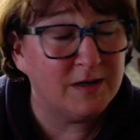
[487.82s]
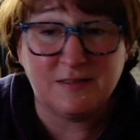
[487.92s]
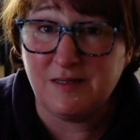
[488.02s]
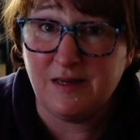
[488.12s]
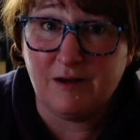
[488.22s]

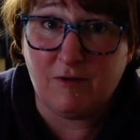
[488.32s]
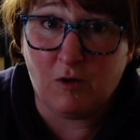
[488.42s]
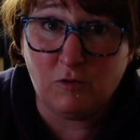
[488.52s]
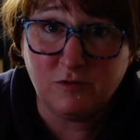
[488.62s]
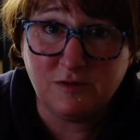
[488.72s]
is a year
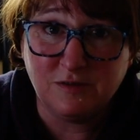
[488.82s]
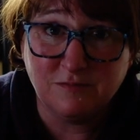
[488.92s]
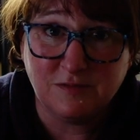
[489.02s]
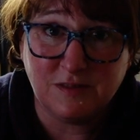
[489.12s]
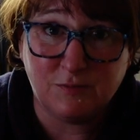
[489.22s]
old
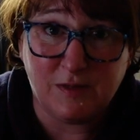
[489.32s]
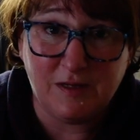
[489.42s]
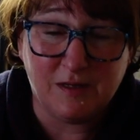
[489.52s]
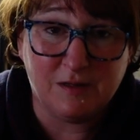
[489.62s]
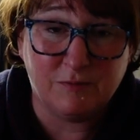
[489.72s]
this
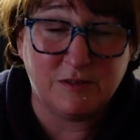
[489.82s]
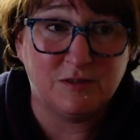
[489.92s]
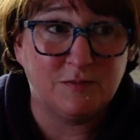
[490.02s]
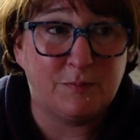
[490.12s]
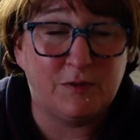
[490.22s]
week, which
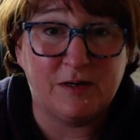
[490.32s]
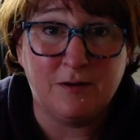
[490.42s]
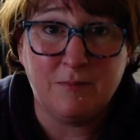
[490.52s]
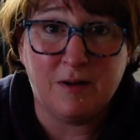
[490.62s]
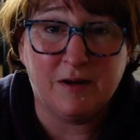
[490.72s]
is
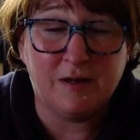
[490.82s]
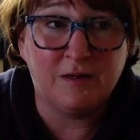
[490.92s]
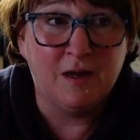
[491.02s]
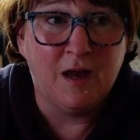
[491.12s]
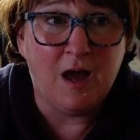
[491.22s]
brilliant.
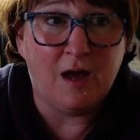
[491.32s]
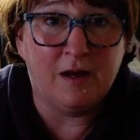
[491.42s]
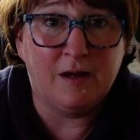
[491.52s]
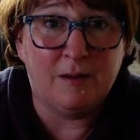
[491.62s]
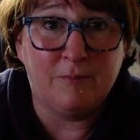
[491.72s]
My
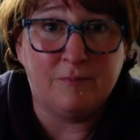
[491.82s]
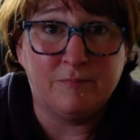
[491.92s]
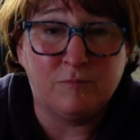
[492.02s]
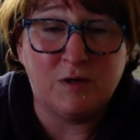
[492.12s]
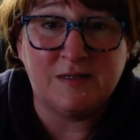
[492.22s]

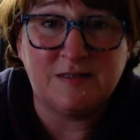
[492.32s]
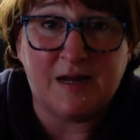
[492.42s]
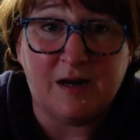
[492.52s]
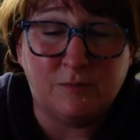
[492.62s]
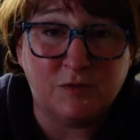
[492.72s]

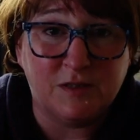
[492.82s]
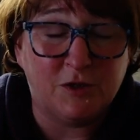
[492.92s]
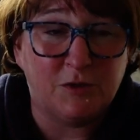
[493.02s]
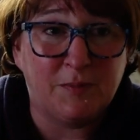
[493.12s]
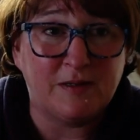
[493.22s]
Realistic Animals in
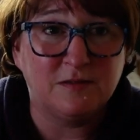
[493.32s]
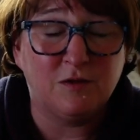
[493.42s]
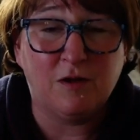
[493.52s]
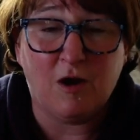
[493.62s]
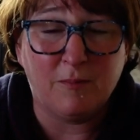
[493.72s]
Coloured
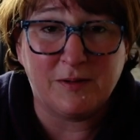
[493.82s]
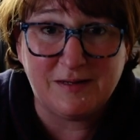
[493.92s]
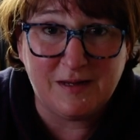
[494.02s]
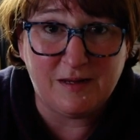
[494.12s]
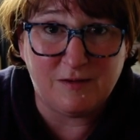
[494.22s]
Pencil. I can't
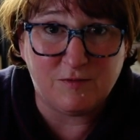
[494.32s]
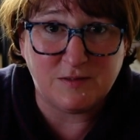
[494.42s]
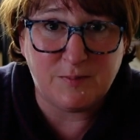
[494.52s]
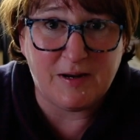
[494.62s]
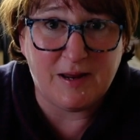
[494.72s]
believe
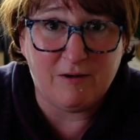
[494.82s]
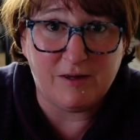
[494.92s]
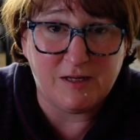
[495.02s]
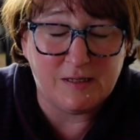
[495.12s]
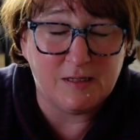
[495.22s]
it's been out
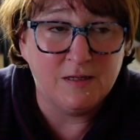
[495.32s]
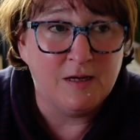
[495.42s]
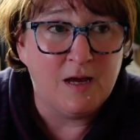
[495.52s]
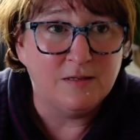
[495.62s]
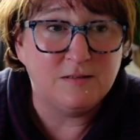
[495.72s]
a year.
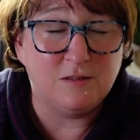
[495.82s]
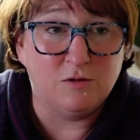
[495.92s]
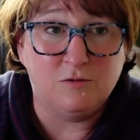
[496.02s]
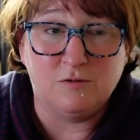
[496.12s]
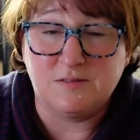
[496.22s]

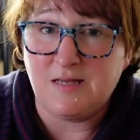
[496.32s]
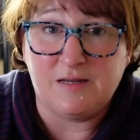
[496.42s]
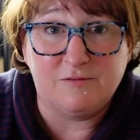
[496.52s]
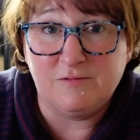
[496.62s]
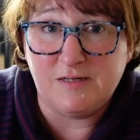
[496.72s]
Still
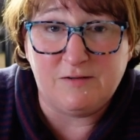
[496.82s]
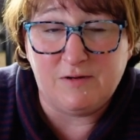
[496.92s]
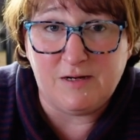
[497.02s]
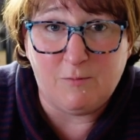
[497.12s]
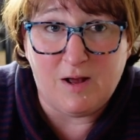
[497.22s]
selling really,
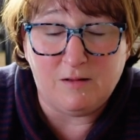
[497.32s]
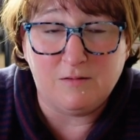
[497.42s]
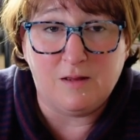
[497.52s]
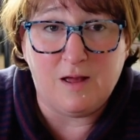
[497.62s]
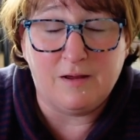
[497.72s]
really well.